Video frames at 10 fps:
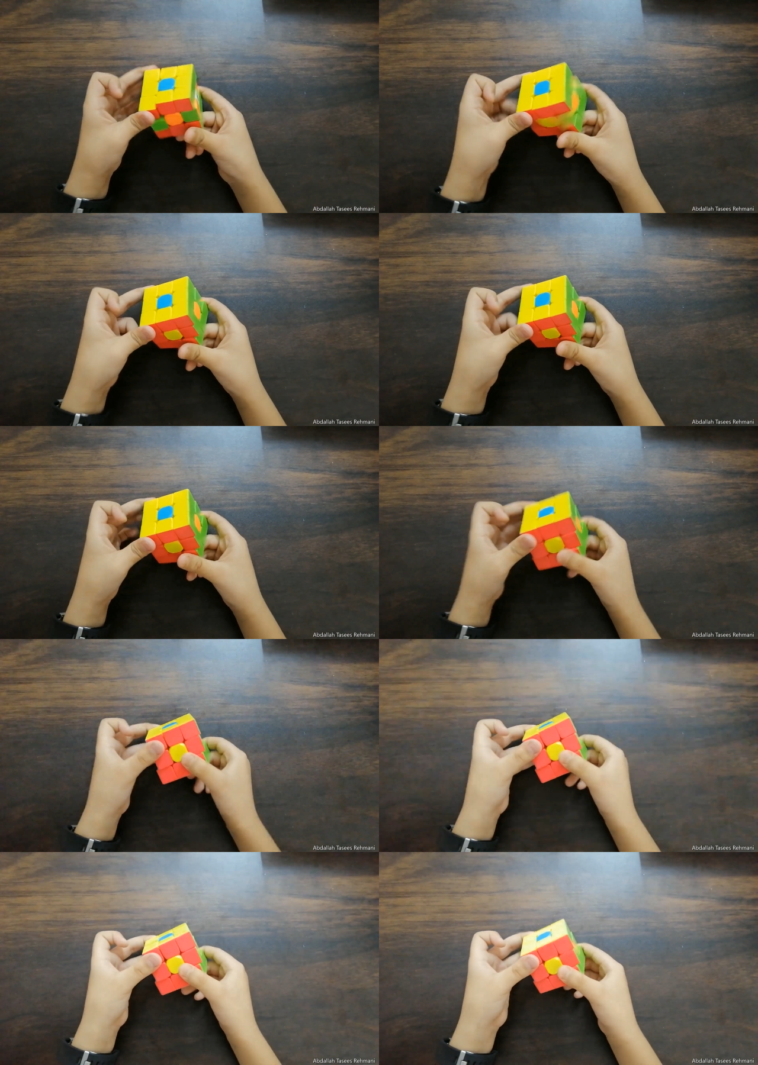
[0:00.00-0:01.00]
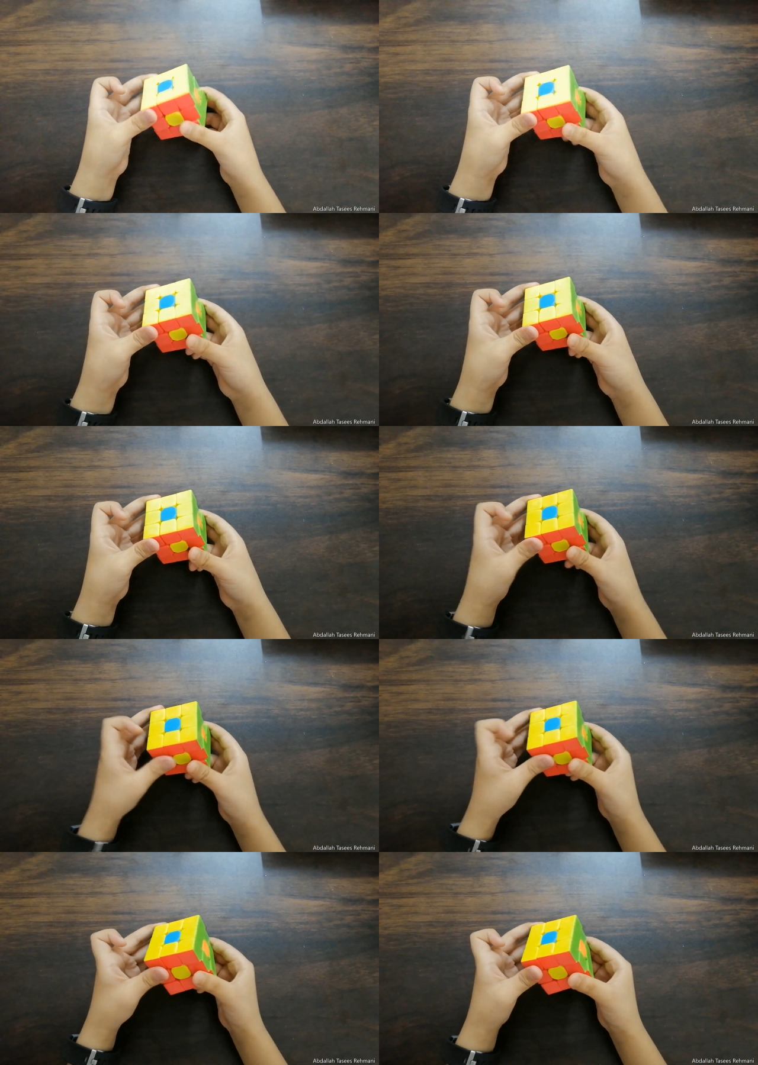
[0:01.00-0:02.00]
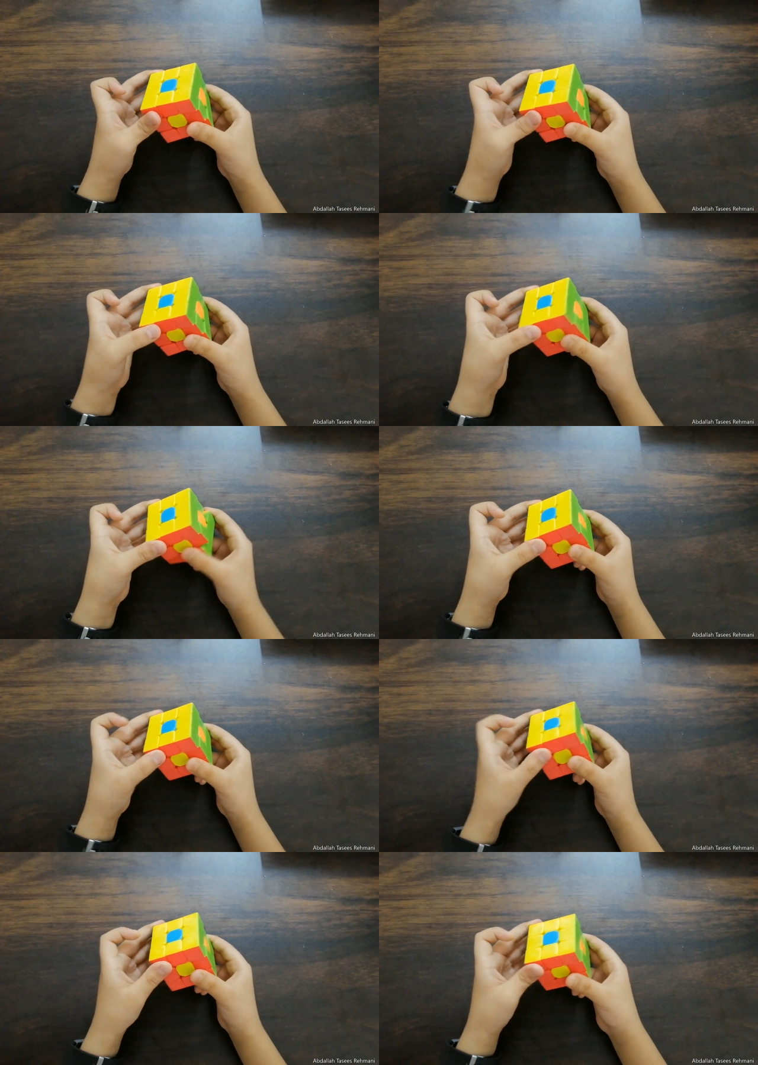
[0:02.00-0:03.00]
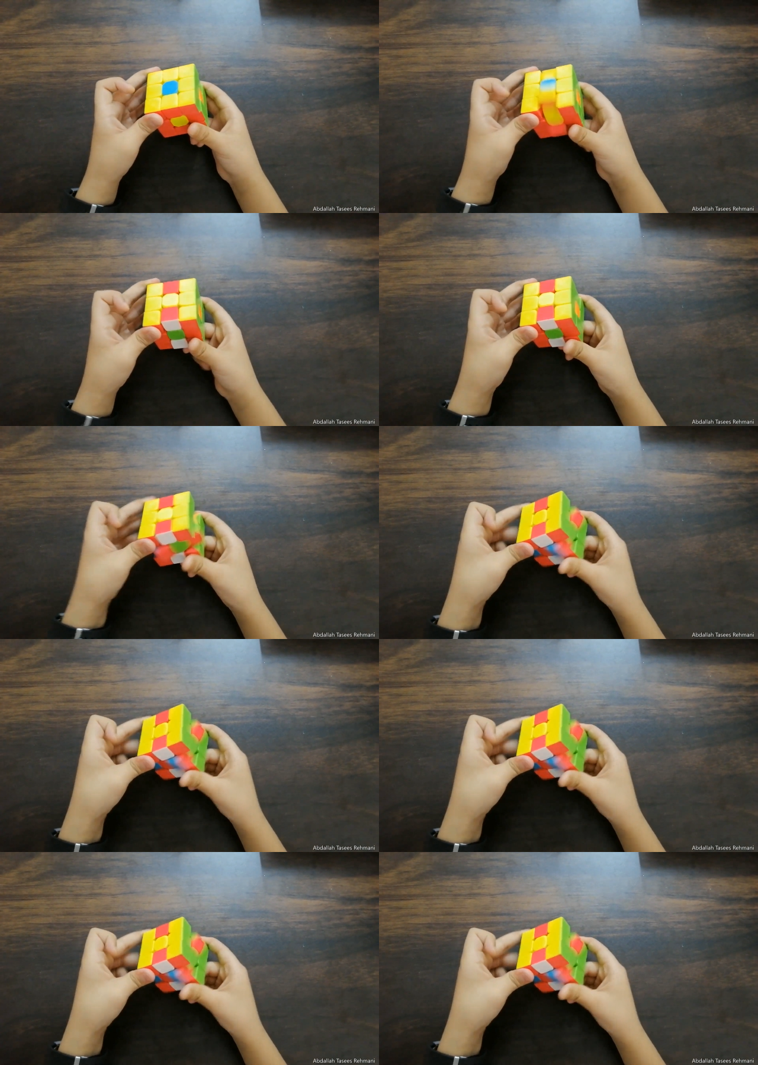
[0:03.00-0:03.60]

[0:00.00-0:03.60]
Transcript: (no speaker visible)